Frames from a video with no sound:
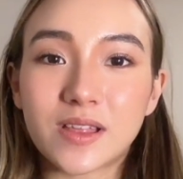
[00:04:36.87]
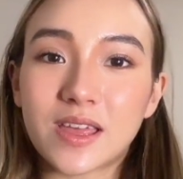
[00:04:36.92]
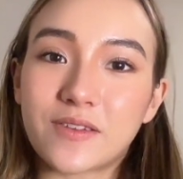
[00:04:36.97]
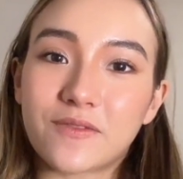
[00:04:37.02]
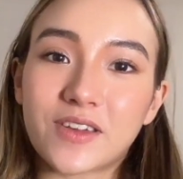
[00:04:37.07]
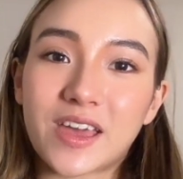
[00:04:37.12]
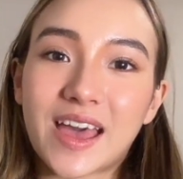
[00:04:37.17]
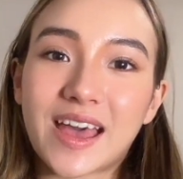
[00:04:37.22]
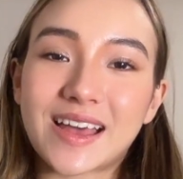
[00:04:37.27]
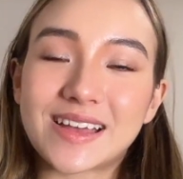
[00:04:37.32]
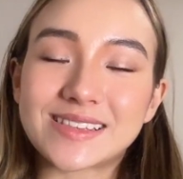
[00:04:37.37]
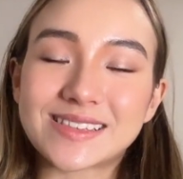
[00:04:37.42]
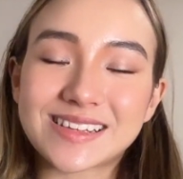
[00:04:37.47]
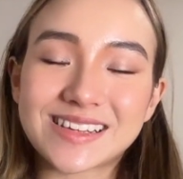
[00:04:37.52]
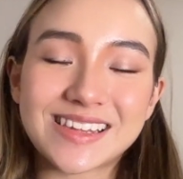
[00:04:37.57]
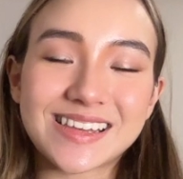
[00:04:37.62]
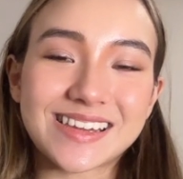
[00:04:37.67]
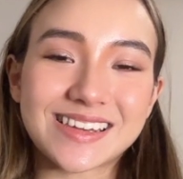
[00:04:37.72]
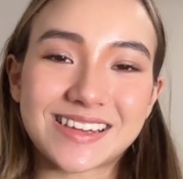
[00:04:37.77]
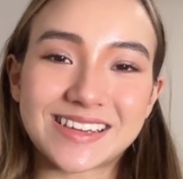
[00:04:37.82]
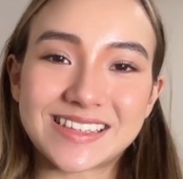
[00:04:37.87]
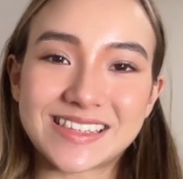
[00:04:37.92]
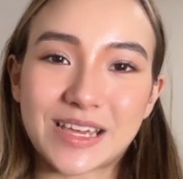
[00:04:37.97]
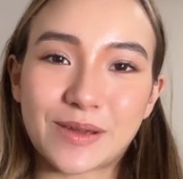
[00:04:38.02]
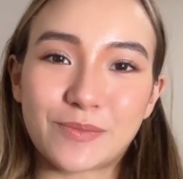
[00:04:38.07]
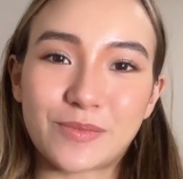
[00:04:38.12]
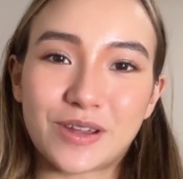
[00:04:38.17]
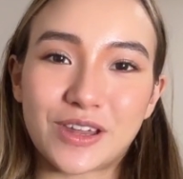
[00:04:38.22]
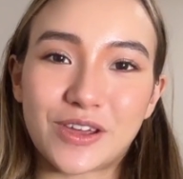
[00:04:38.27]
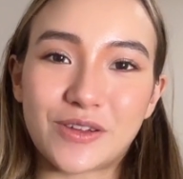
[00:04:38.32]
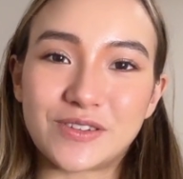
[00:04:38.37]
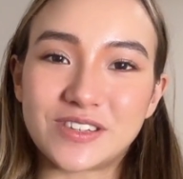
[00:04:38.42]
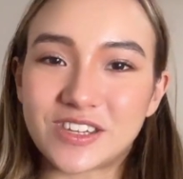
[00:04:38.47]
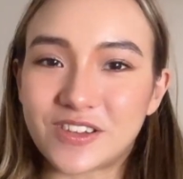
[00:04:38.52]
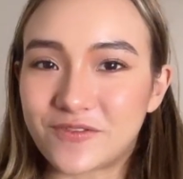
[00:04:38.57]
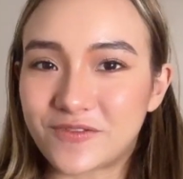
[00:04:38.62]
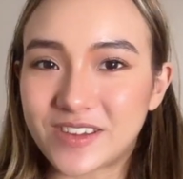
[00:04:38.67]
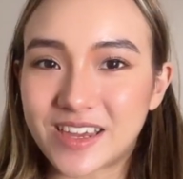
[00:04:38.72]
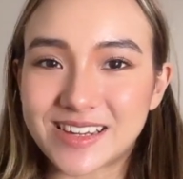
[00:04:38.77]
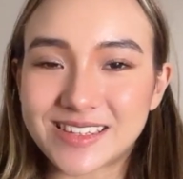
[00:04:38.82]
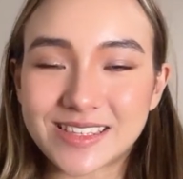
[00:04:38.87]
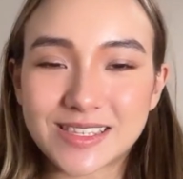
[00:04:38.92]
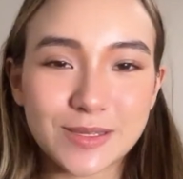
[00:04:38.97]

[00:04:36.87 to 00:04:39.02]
If it has, click like down below and don't forget to